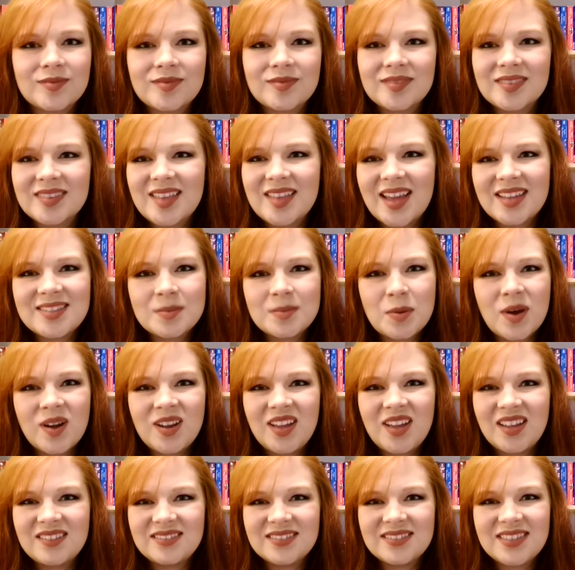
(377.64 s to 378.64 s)
That's about
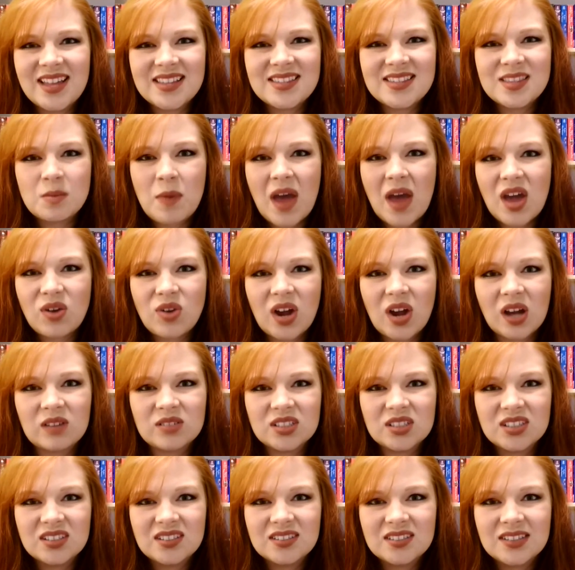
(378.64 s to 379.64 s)
it. That's the background.
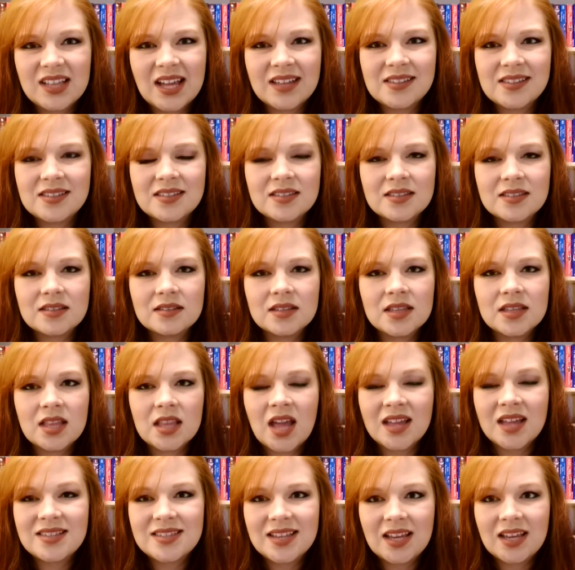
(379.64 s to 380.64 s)

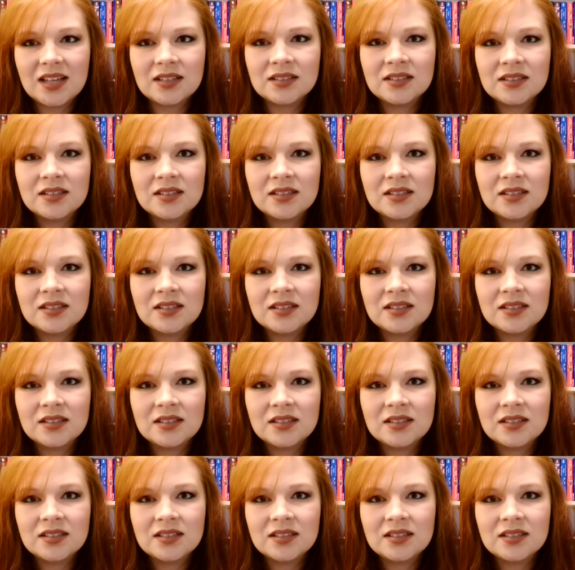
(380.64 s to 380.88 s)
That's it.